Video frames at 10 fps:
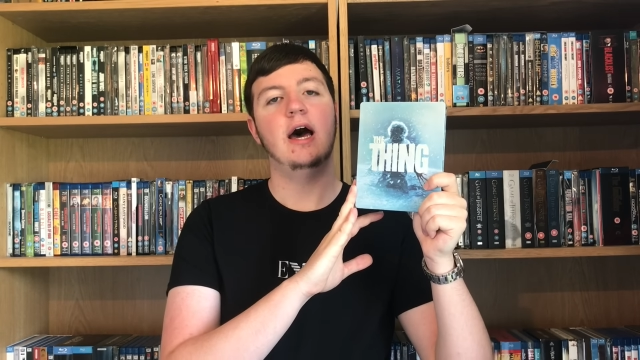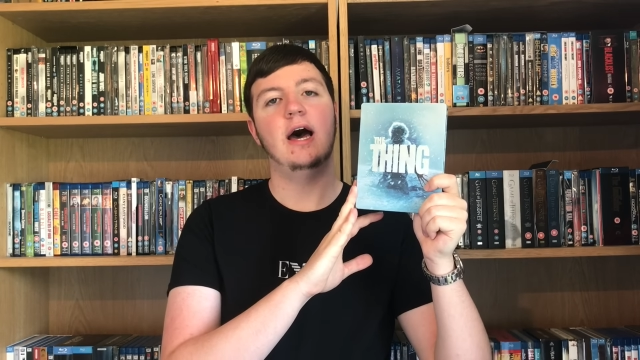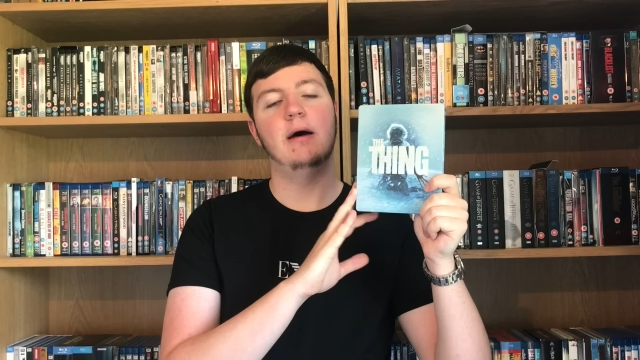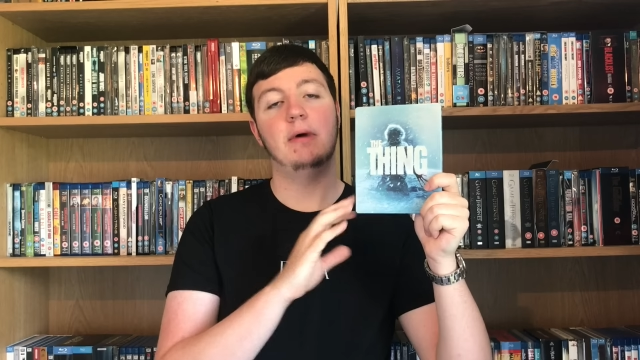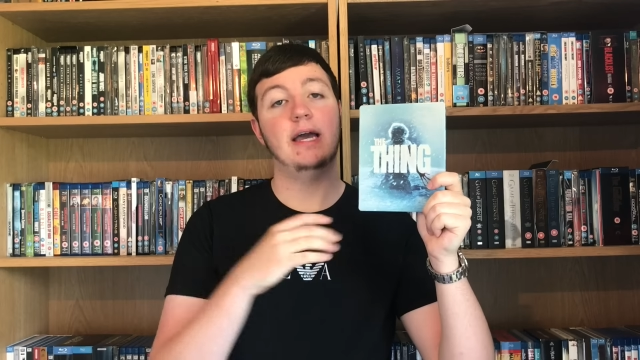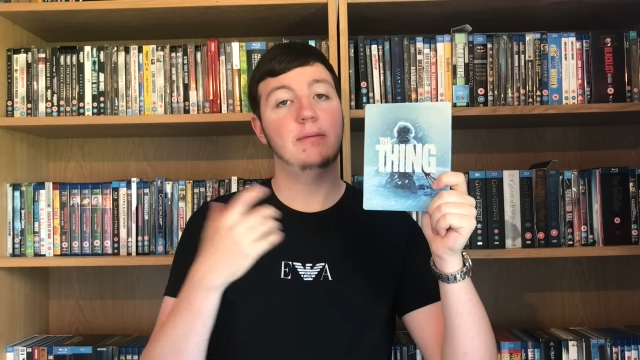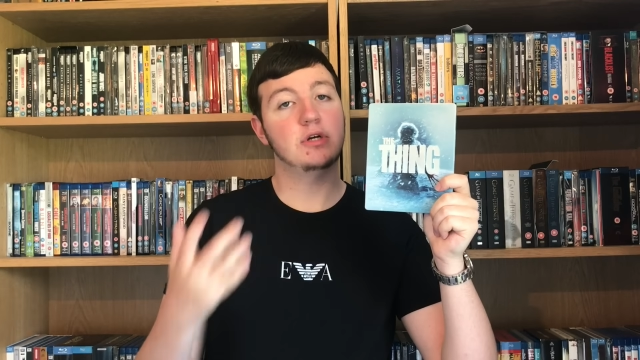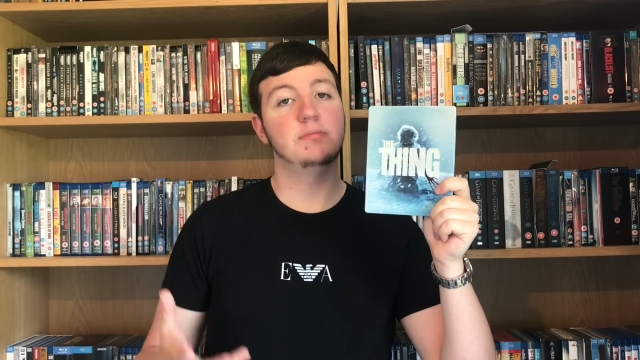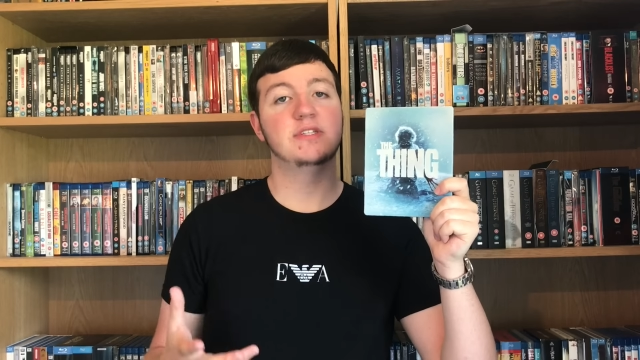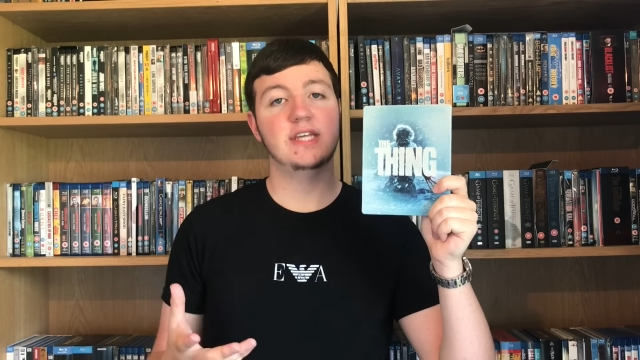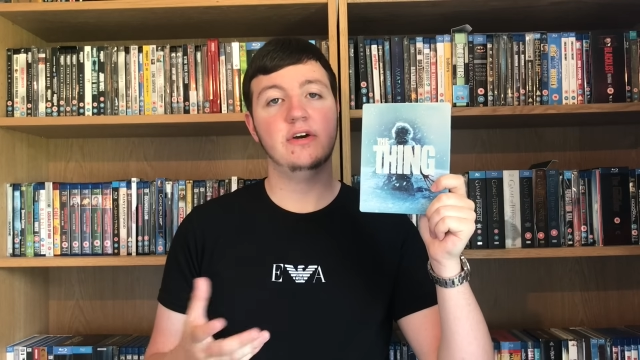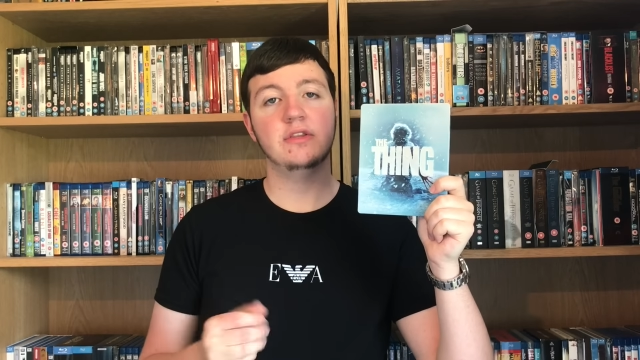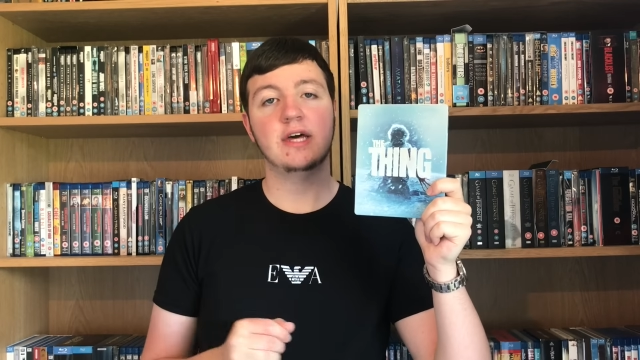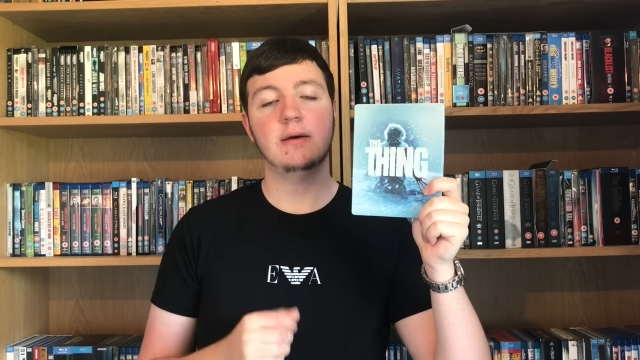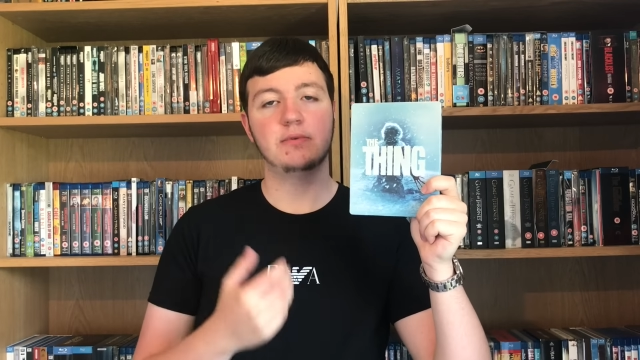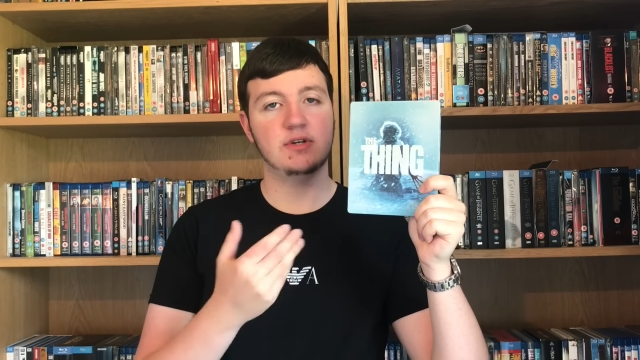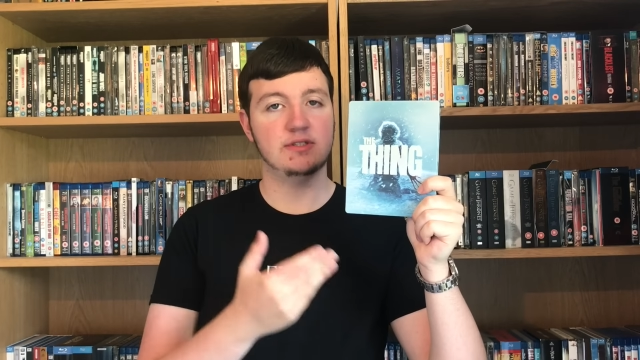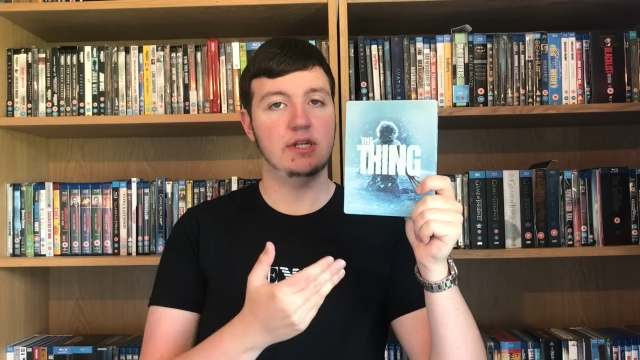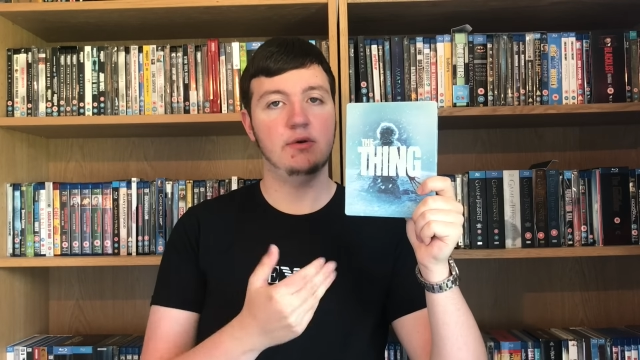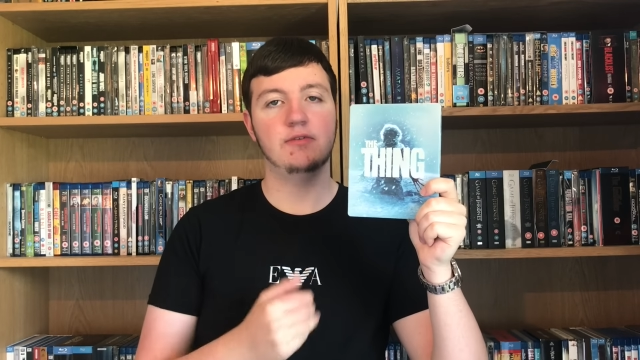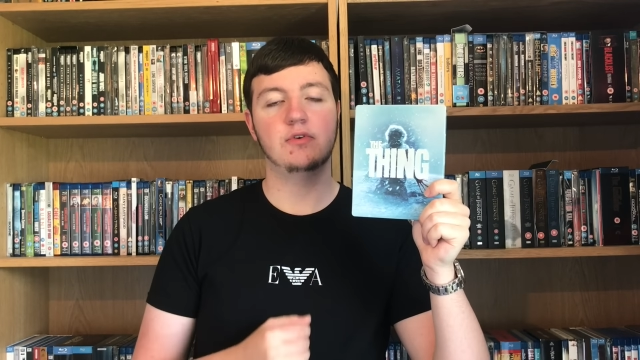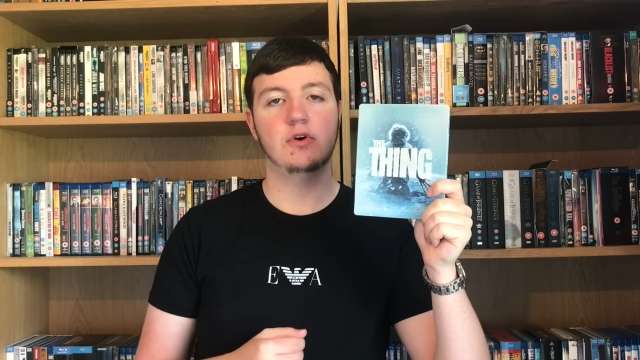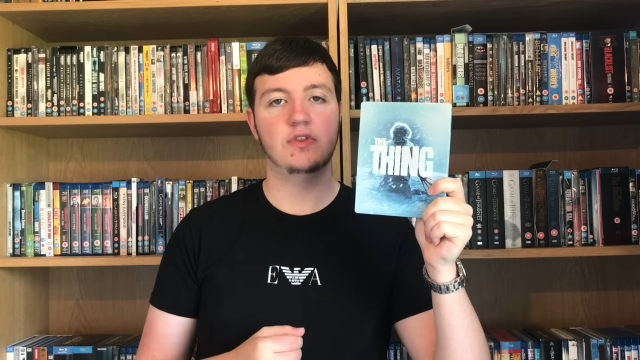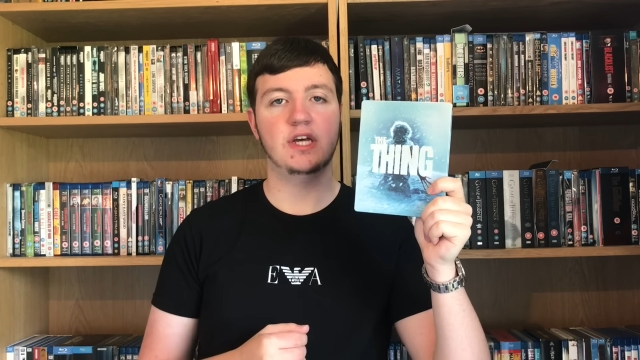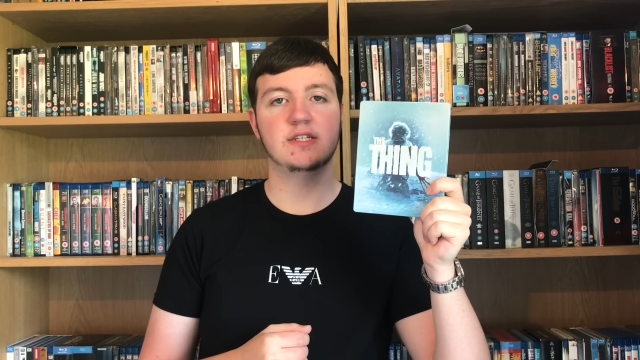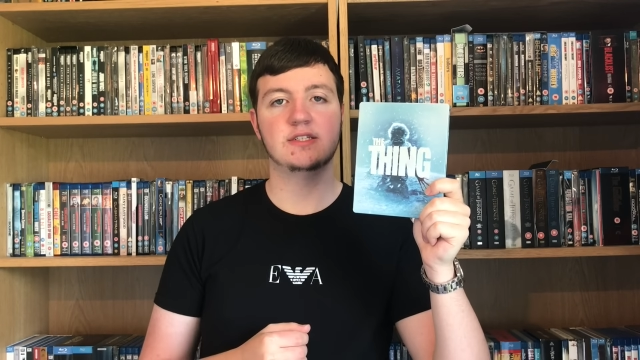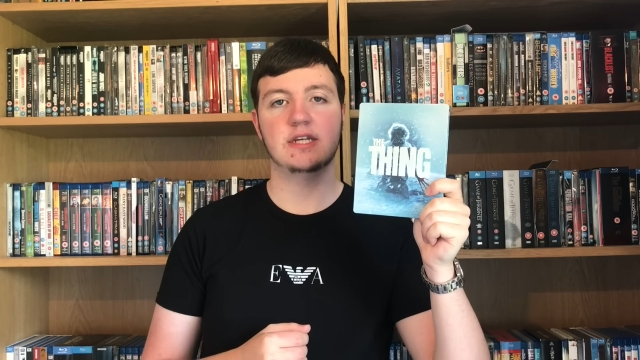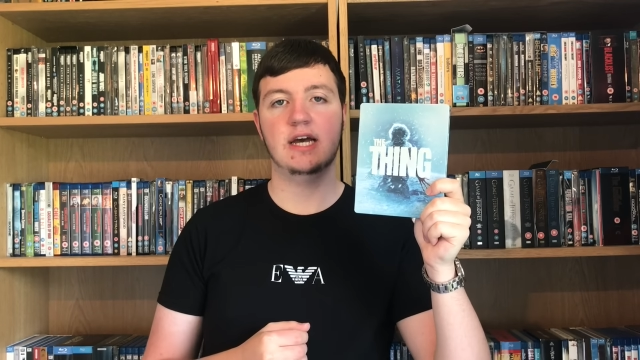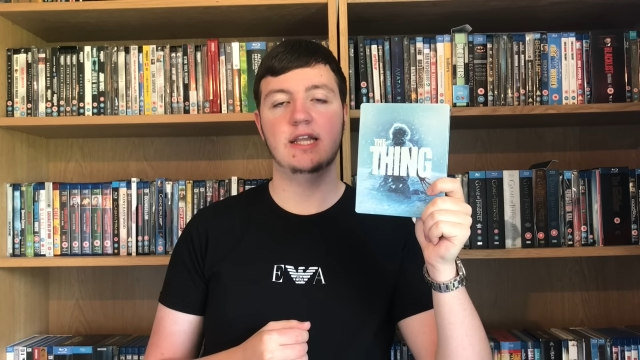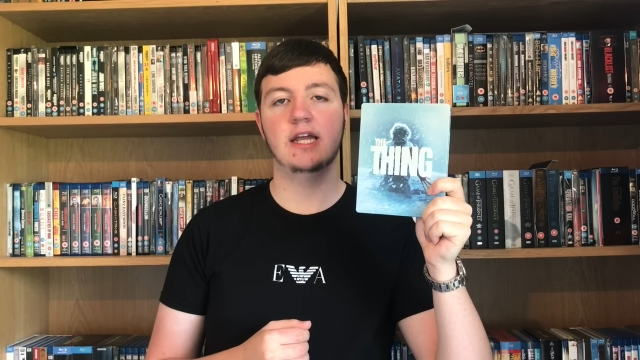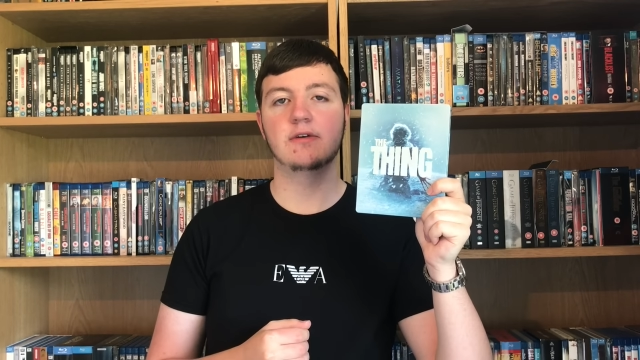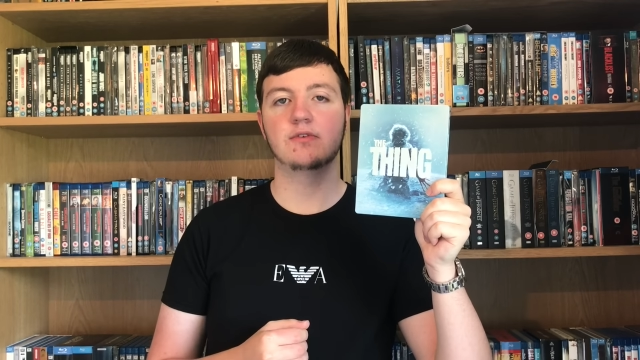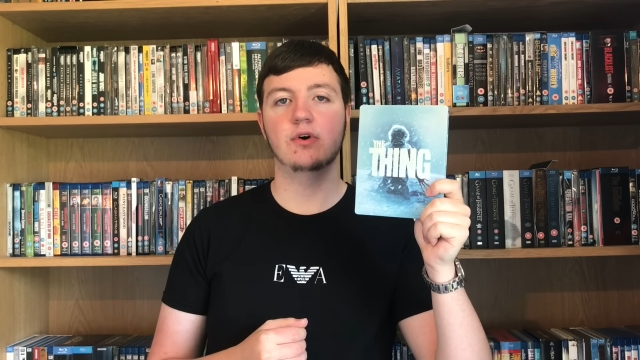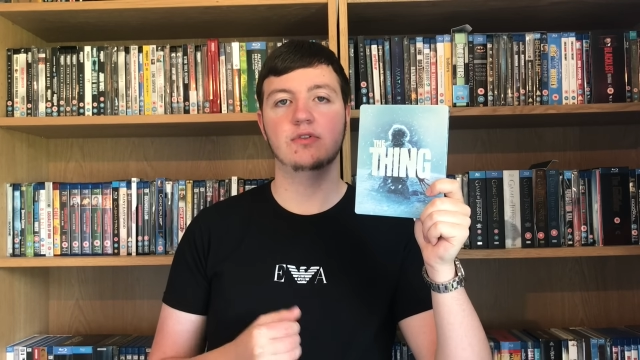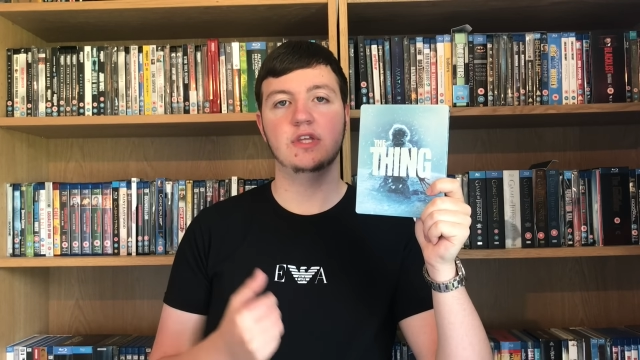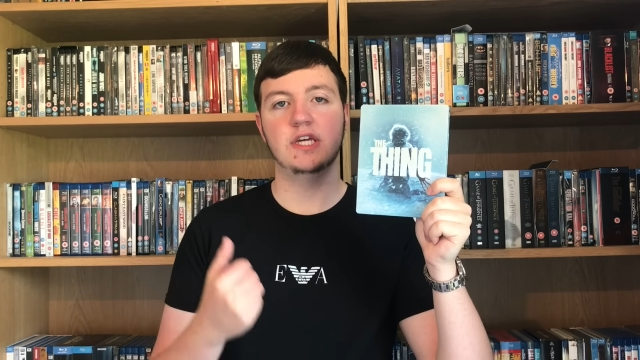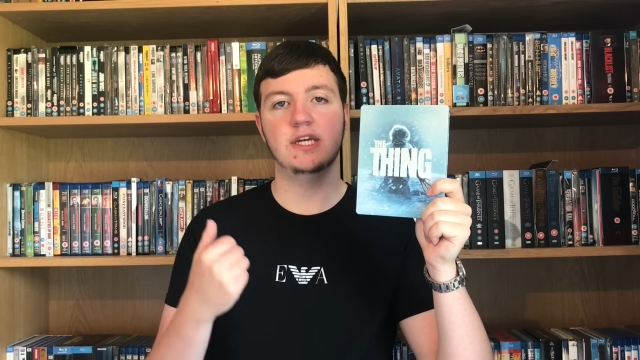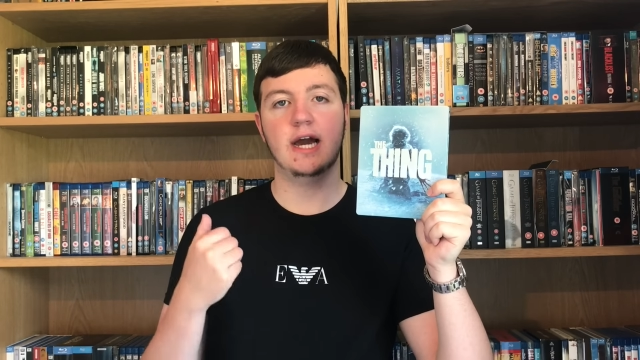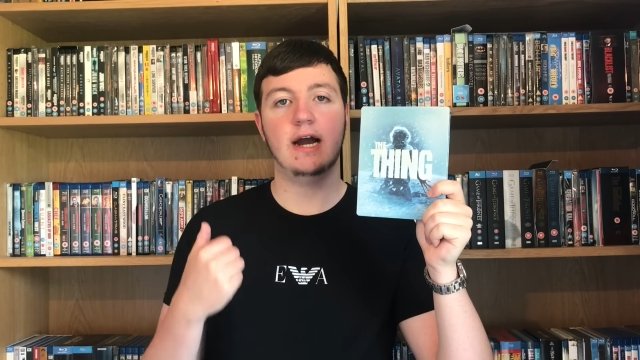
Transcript: uh, but I am going to be selling that because now I've got this and then I've got the